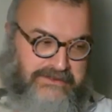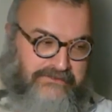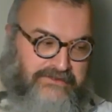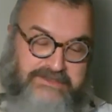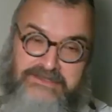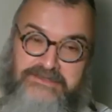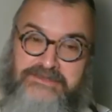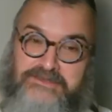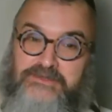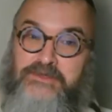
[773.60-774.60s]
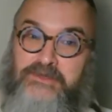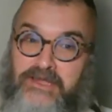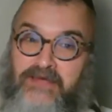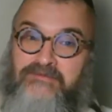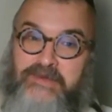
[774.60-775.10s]
Tevye says, do
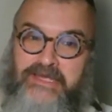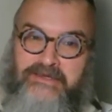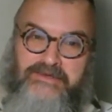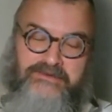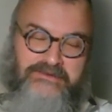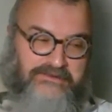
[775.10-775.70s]
you love me?